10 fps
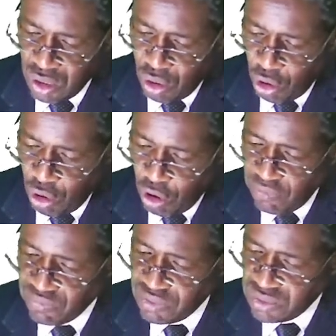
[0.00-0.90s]

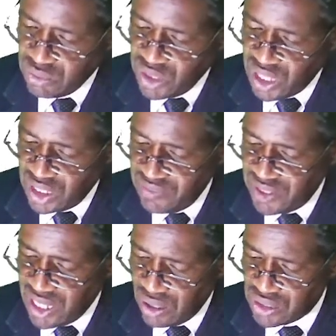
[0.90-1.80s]
of, we can even
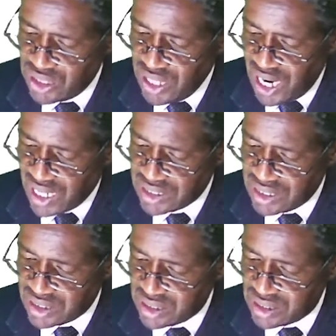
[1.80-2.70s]
now say,
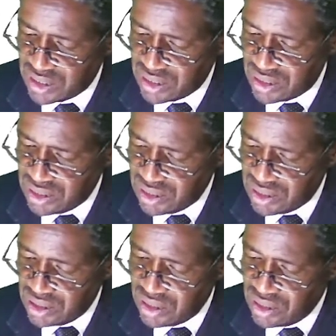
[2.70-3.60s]
assets
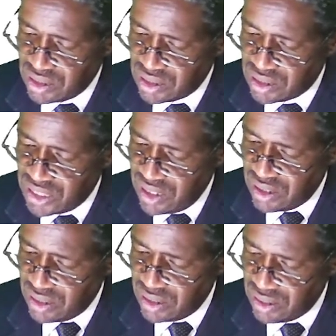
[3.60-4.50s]

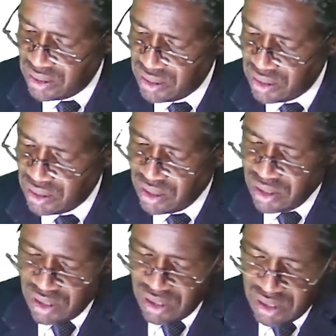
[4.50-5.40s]
still
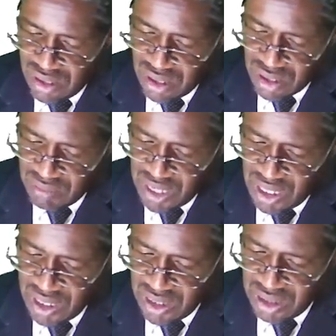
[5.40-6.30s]

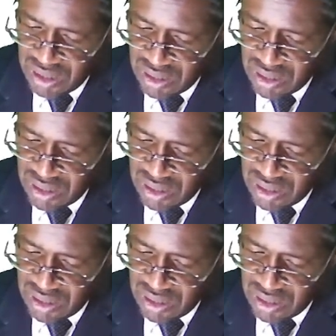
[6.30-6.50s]
remaining.